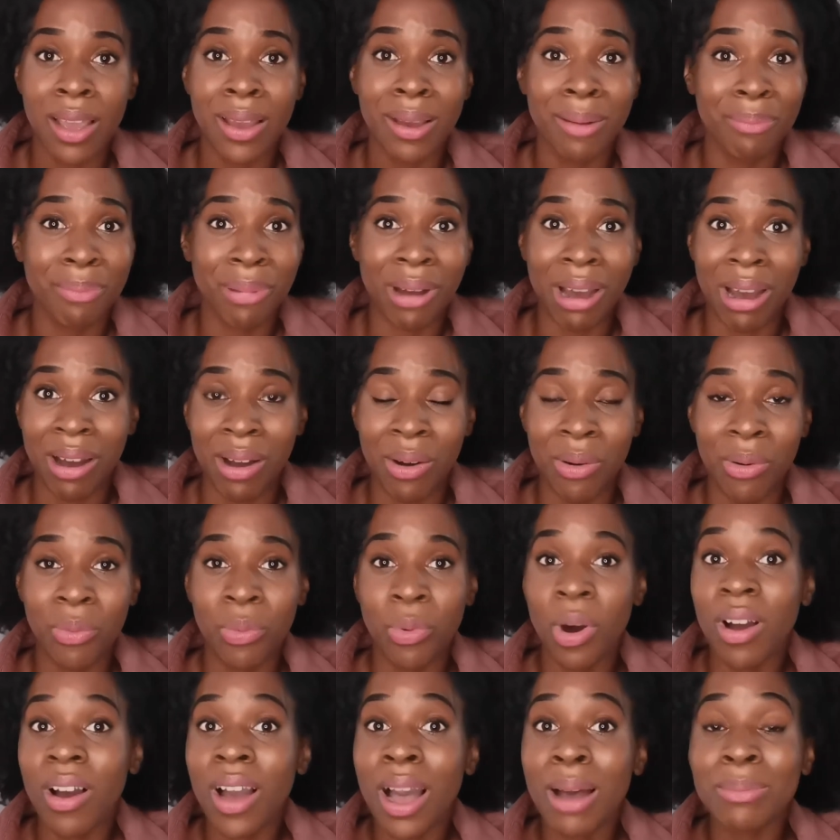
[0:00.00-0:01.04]
But
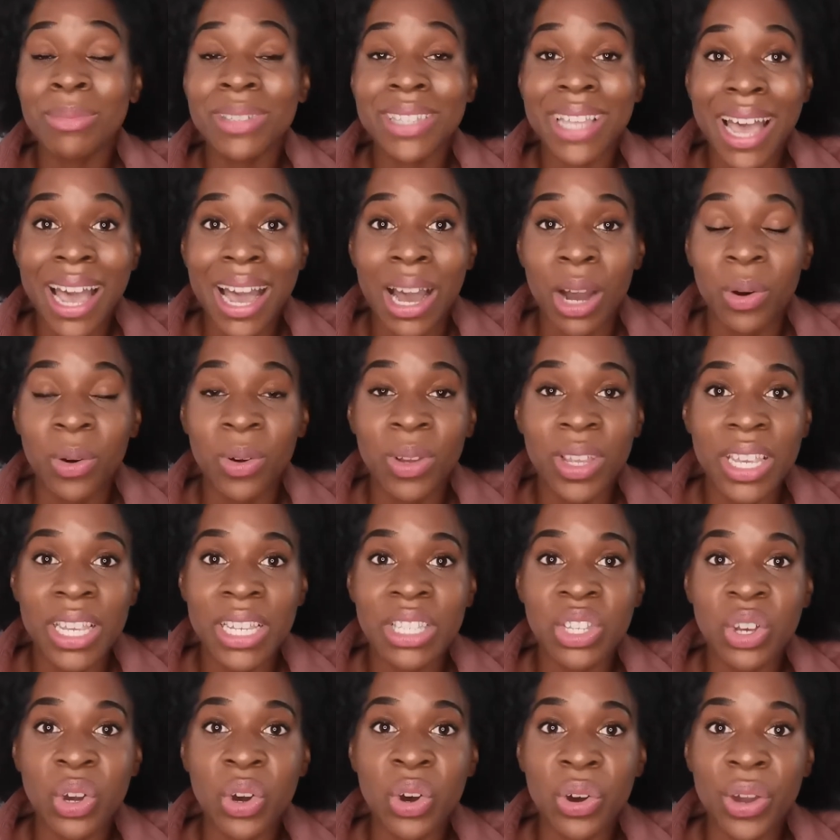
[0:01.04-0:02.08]
what comes out
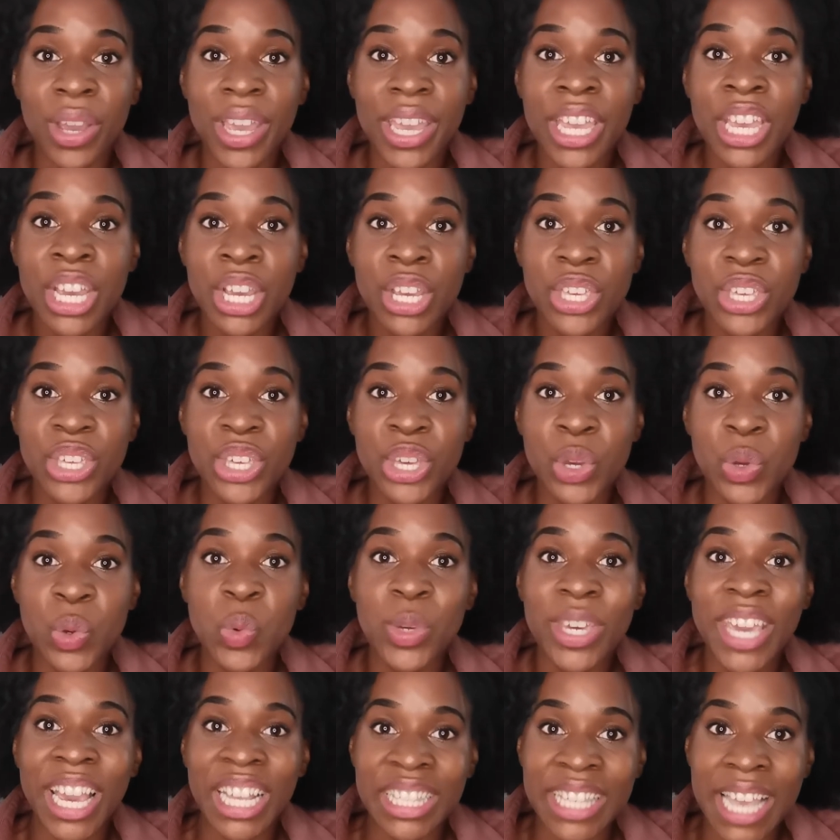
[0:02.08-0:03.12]
is, "Oi, you
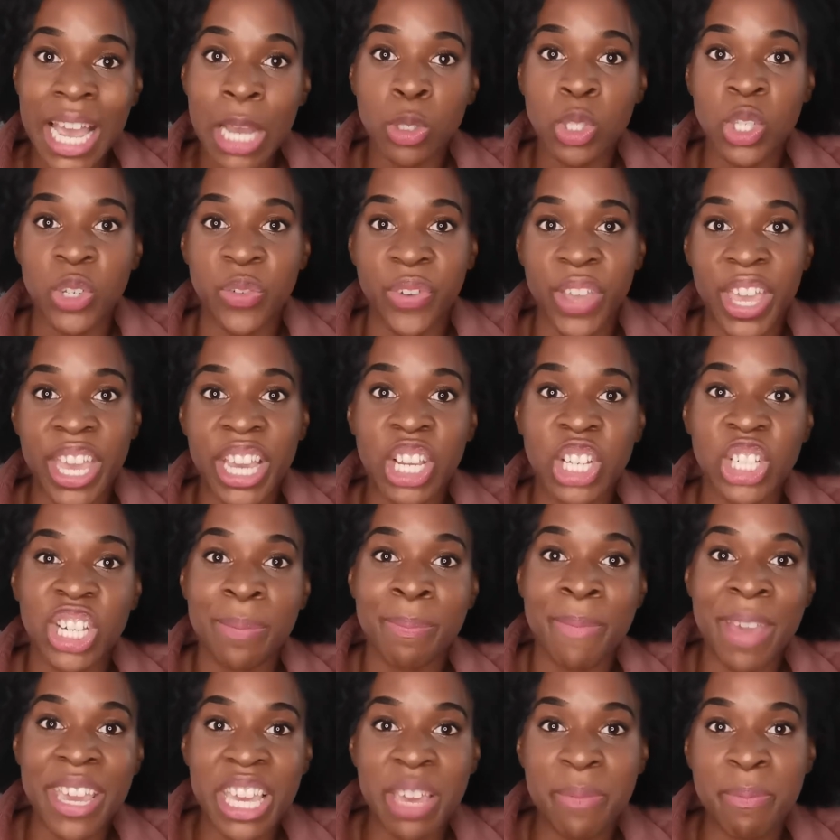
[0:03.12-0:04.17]
get out of here because you're
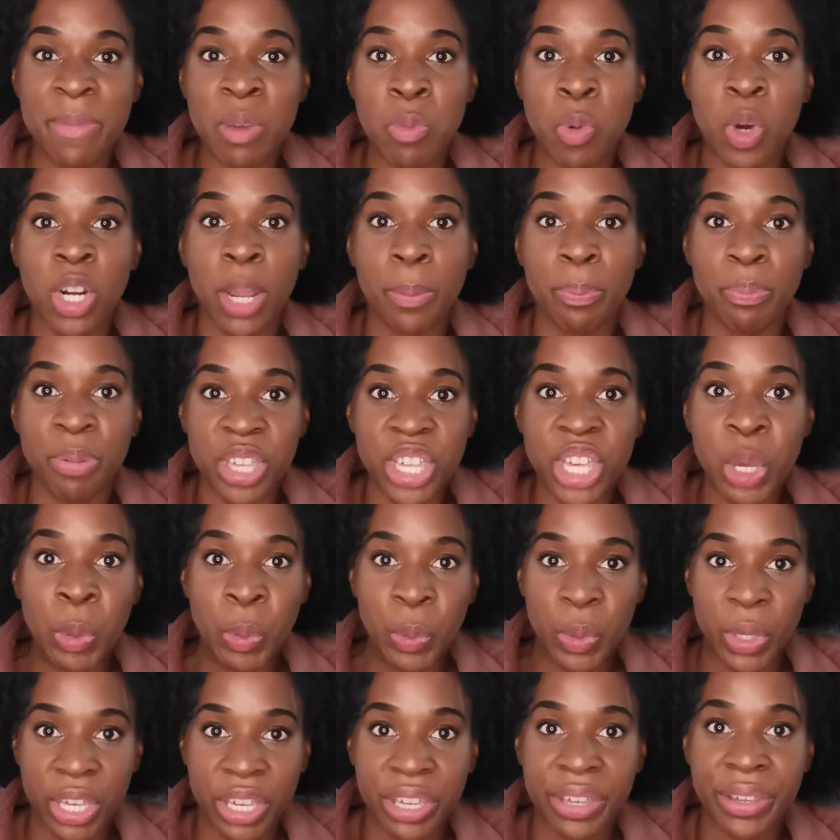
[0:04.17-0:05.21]
making me want to
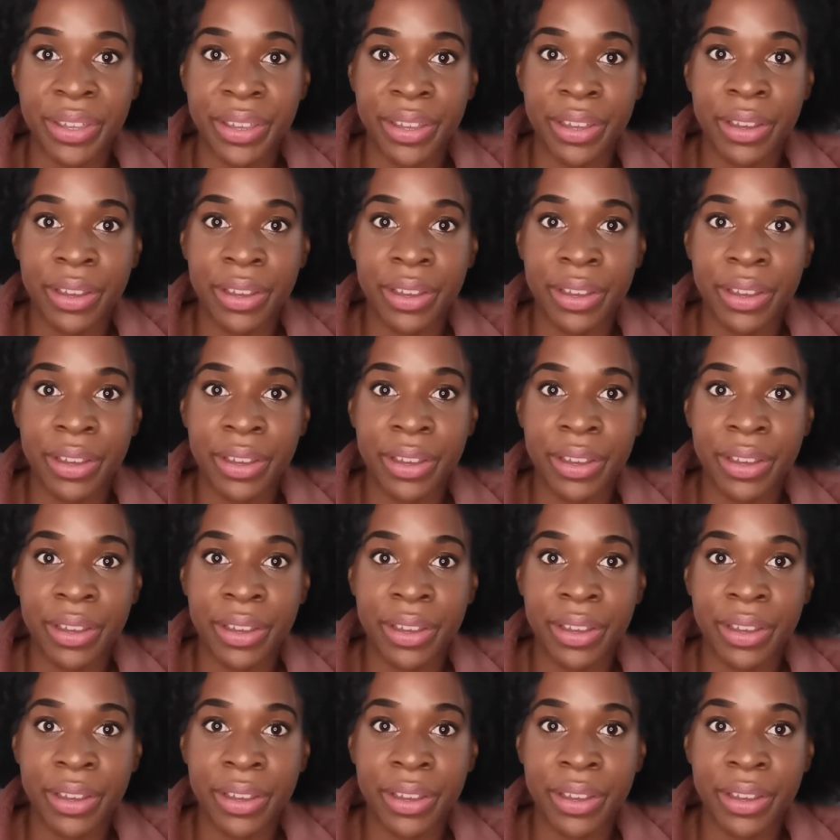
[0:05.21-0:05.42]
puke."